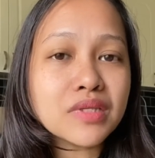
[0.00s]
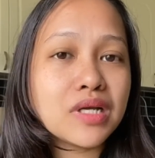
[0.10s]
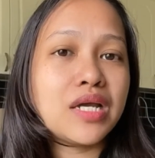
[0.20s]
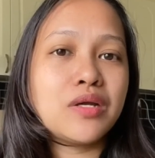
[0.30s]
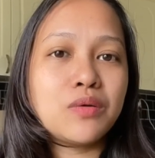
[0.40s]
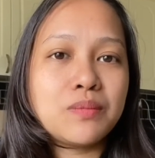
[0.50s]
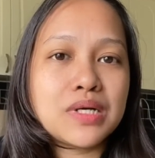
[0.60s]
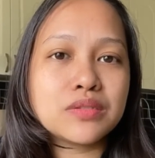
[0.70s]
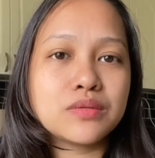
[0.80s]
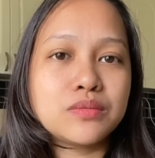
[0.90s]
I go
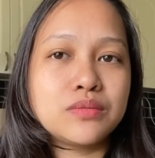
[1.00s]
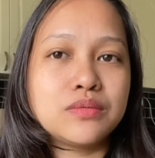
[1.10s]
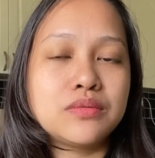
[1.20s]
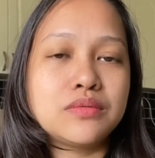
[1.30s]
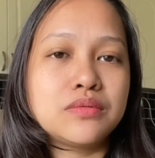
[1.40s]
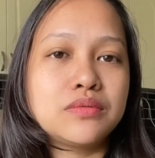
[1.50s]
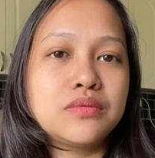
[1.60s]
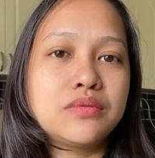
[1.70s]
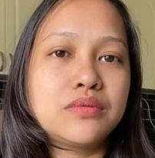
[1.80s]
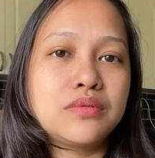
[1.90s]
back to
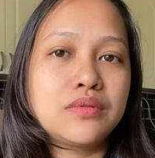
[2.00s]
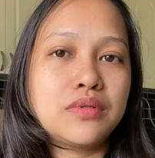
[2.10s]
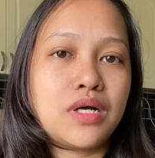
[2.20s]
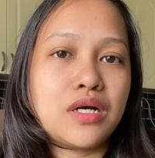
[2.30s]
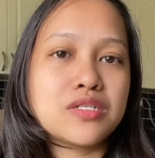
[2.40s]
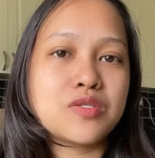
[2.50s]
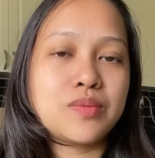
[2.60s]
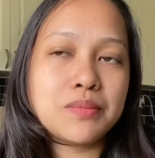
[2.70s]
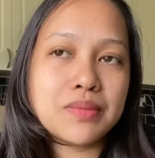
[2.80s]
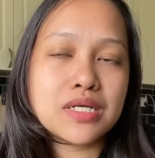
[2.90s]

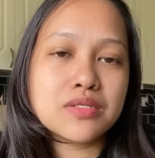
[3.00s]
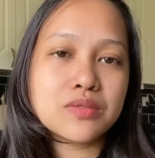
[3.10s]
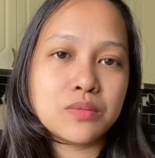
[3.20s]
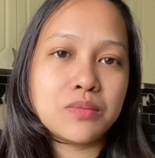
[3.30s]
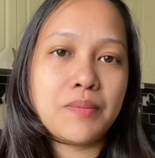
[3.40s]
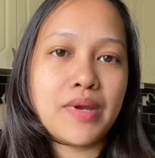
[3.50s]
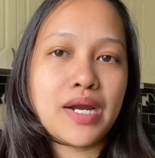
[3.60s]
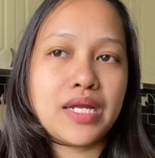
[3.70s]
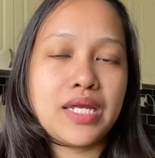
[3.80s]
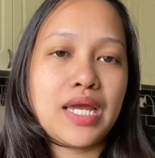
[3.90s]
Swedbank
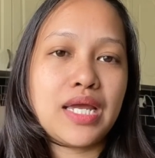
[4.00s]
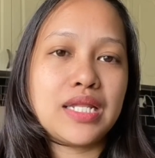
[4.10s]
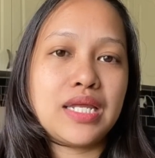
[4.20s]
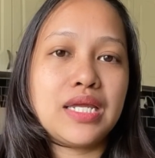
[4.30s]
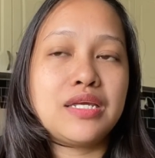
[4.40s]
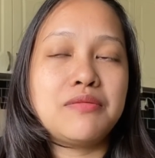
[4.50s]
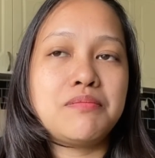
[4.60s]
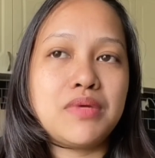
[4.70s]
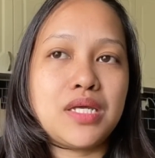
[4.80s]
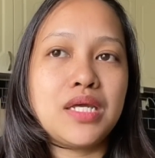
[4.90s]
Sumbiberi and they give
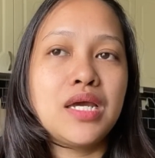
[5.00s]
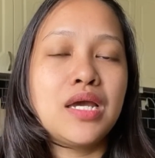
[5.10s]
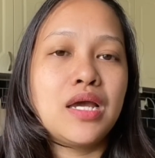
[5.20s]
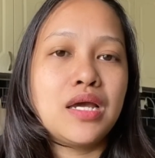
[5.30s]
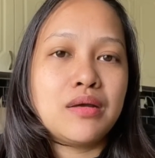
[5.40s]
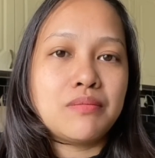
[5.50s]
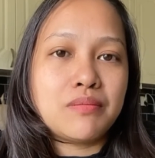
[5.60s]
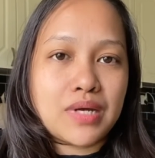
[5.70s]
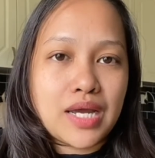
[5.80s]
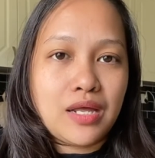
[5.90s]
me
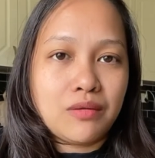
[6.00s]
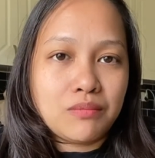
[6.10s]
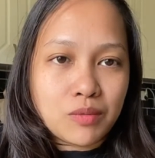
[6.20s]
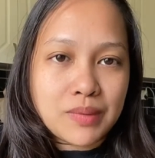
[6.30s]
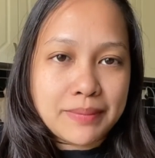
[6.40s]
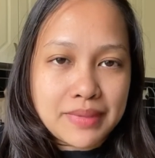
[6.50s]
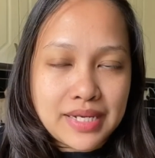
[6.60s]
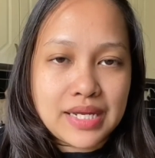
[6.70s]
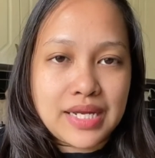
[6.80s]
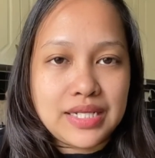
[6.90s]
my mobile
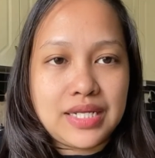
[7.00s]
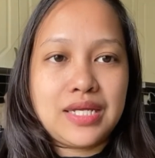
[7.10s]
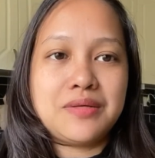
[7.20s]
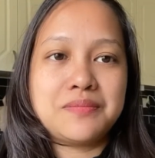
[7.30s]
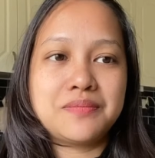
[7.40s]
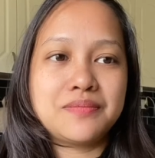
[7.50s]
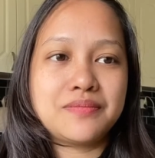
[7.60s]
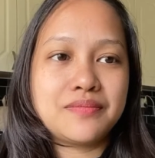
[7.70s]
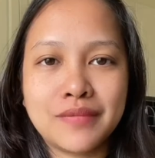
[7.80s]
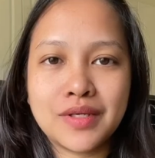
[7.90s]
bank ID.
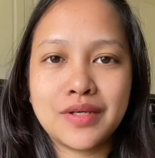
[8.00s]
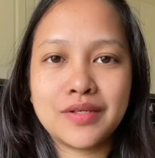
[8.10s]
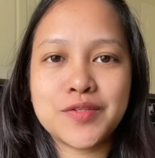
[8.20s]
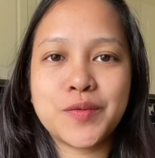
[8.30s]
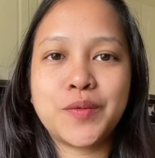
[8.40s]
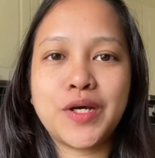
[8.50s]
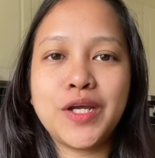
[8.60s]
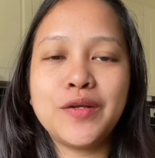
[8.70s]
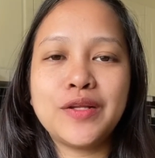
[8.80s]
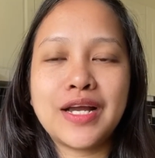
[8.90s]
So
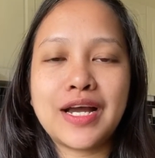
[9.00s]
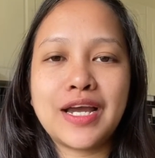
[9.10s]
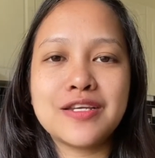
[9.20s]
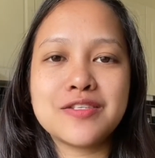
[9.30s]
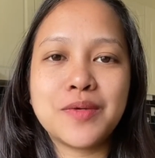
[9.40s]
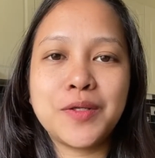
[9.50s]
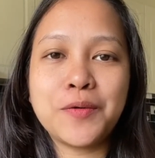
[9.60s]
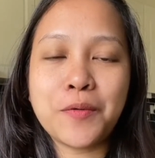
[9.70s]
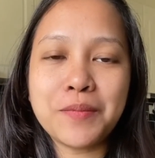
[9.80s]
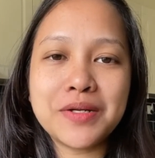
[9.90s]
ayun guys, when you
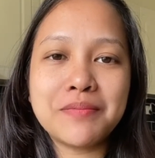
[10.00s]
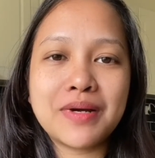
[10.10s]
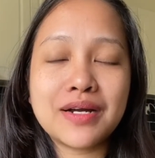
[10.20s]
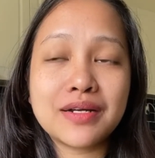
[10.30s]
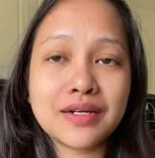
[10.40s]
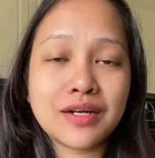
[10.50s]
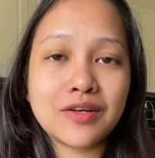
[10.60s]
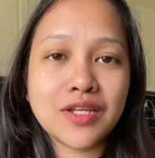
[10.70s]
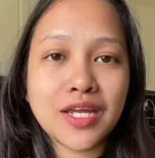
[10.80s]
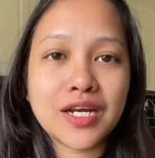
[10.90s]
open a bank
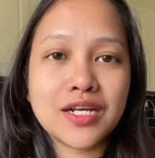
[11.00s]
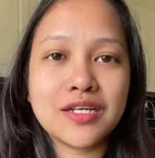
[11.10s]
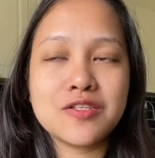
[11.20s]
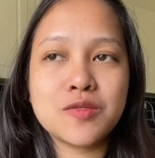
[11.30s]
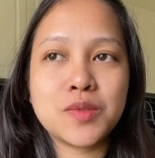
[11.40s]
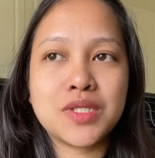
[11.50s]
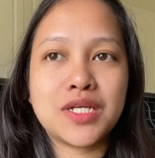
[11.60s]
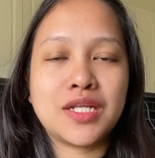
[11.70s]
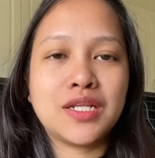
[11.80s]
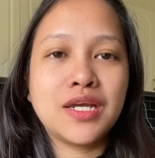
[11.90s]
account here in
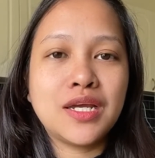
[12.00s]
Sweden,